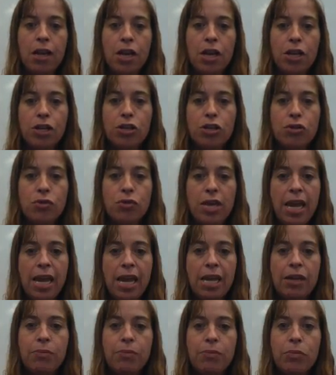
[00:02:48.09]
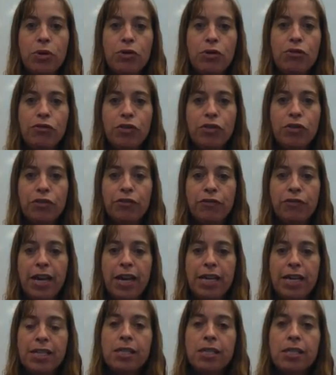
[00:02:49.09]
You can move your
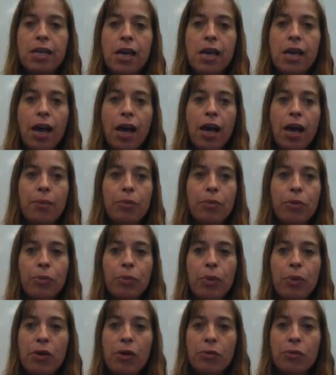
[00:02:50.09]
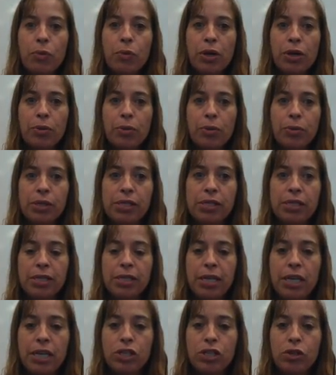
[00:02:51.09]
face throughout where your
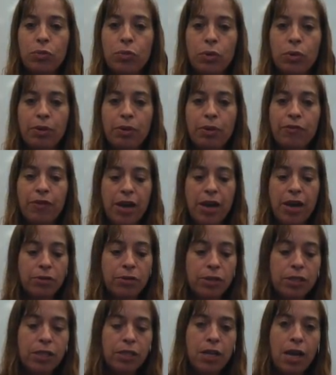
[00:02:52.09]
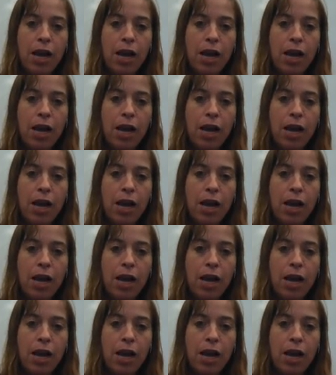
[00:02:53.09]
presentation will be found.